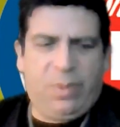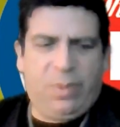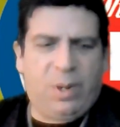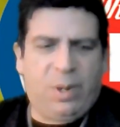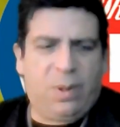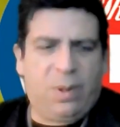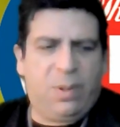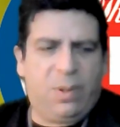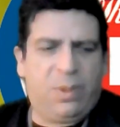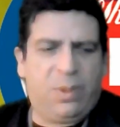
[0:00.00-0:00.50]

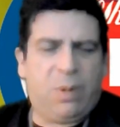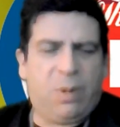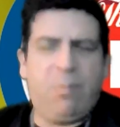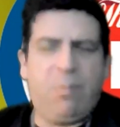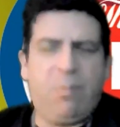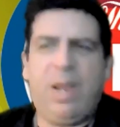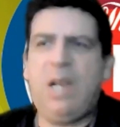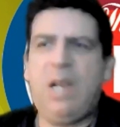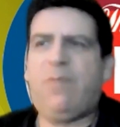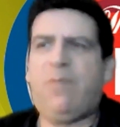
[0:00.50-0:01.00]
they're they're
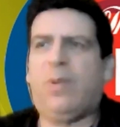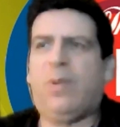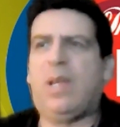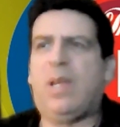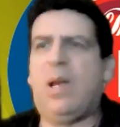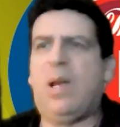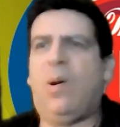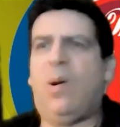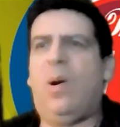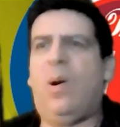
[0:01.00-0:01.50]
made for
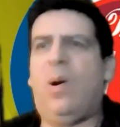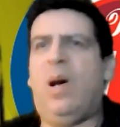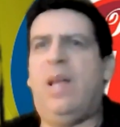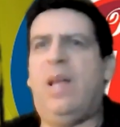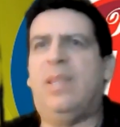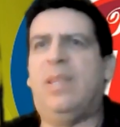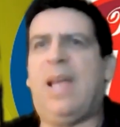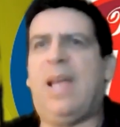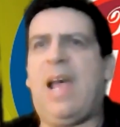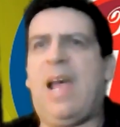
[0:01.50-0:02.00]
the
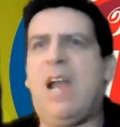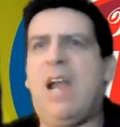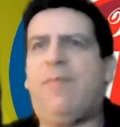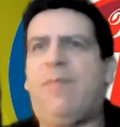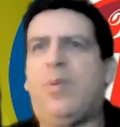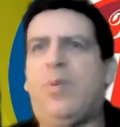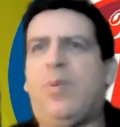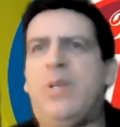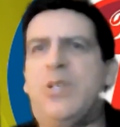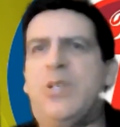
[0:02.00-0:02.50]
the
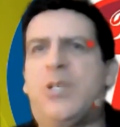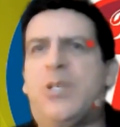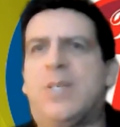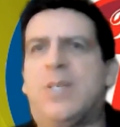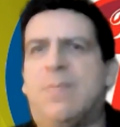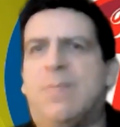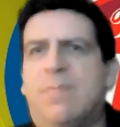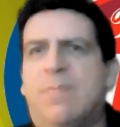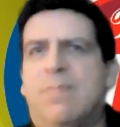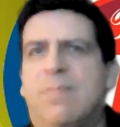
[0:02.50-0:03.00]

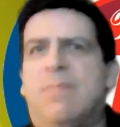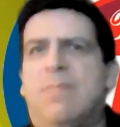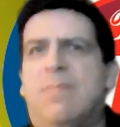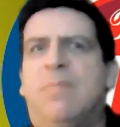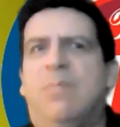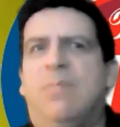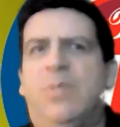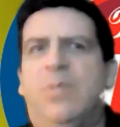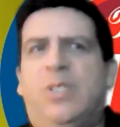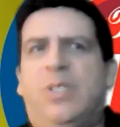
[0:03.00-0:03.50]
average
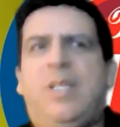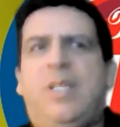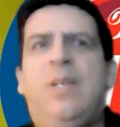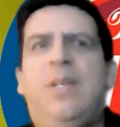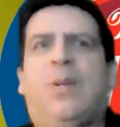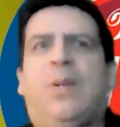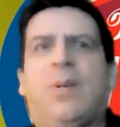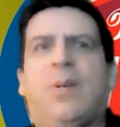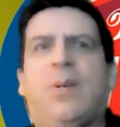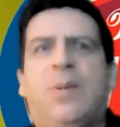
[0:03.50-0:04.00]

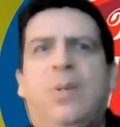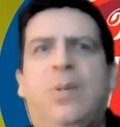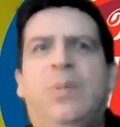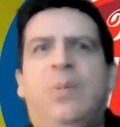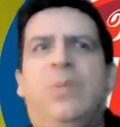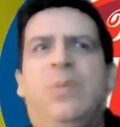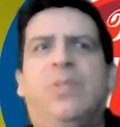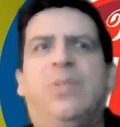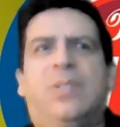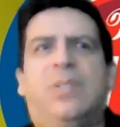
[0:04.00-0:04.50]
seeker
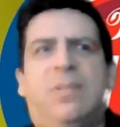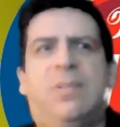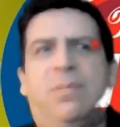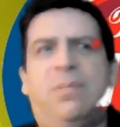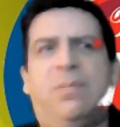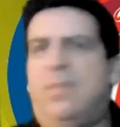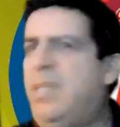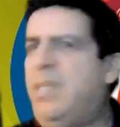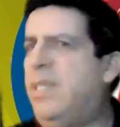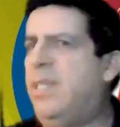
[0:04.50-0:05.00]
who's
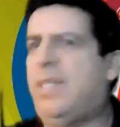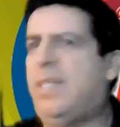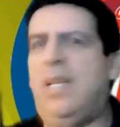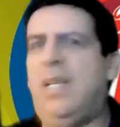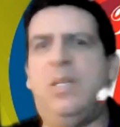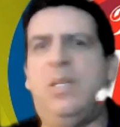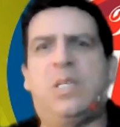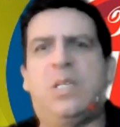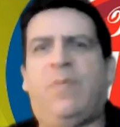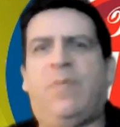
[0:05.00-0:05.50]
just
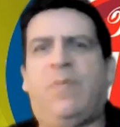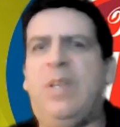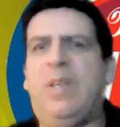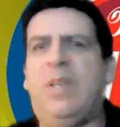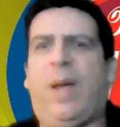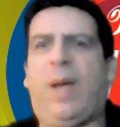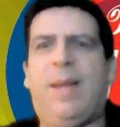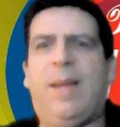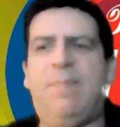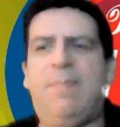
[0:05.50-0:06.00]
getting his
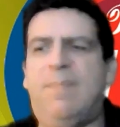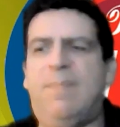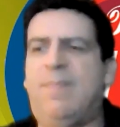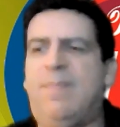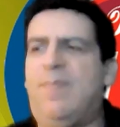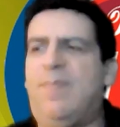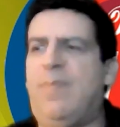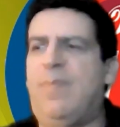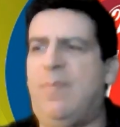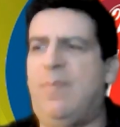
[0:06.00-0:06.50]
feet wet,
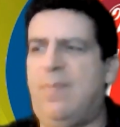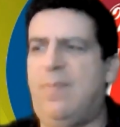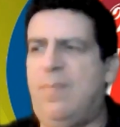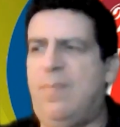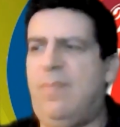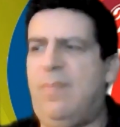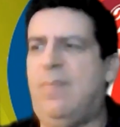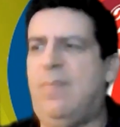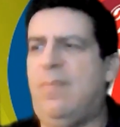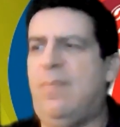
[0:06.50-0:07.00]

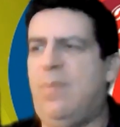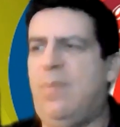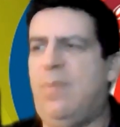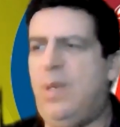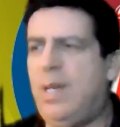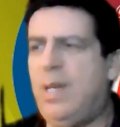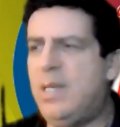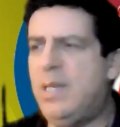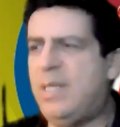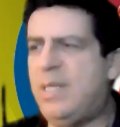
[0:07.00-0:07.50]

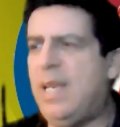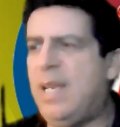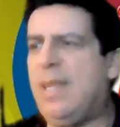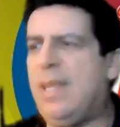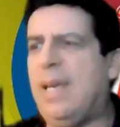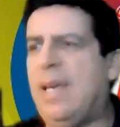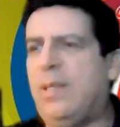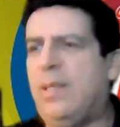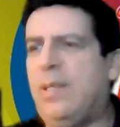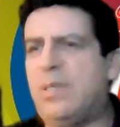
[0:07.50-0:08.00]
you're going to see
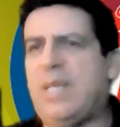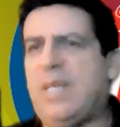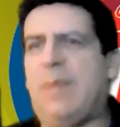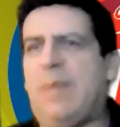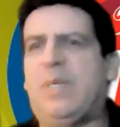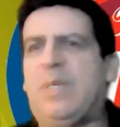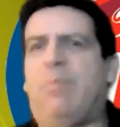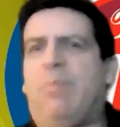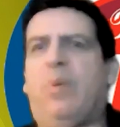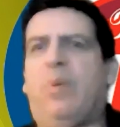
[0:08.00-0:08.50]
a lot of those
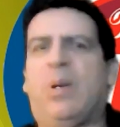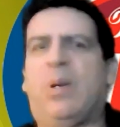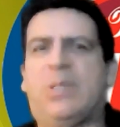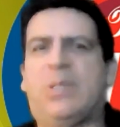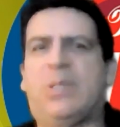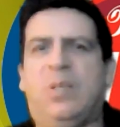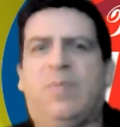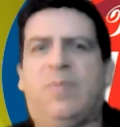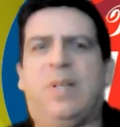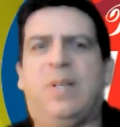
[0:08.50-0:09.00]
types of
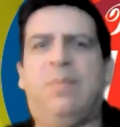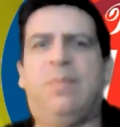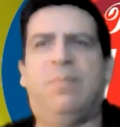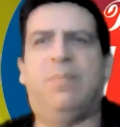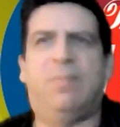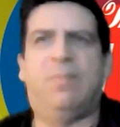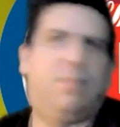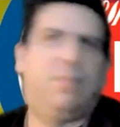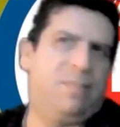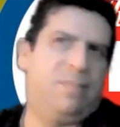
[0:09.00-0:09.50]
books over at
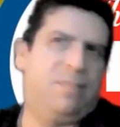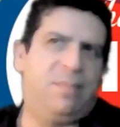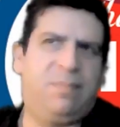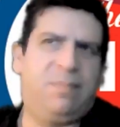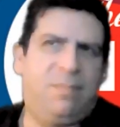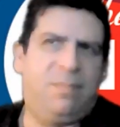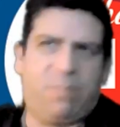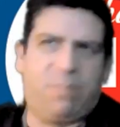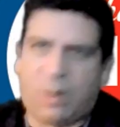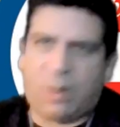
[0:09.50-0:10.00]

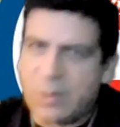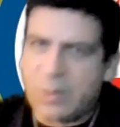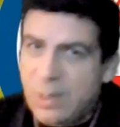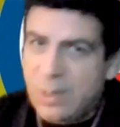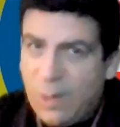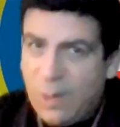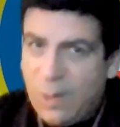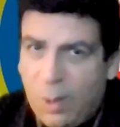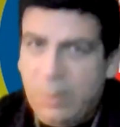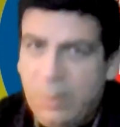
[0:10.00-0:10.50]

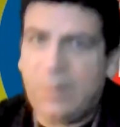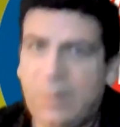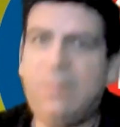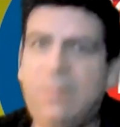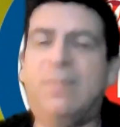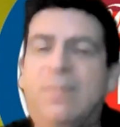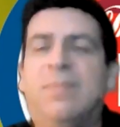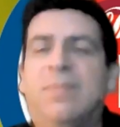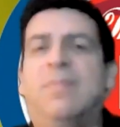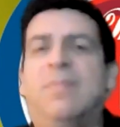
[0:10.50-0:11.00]
Barnes and Noble.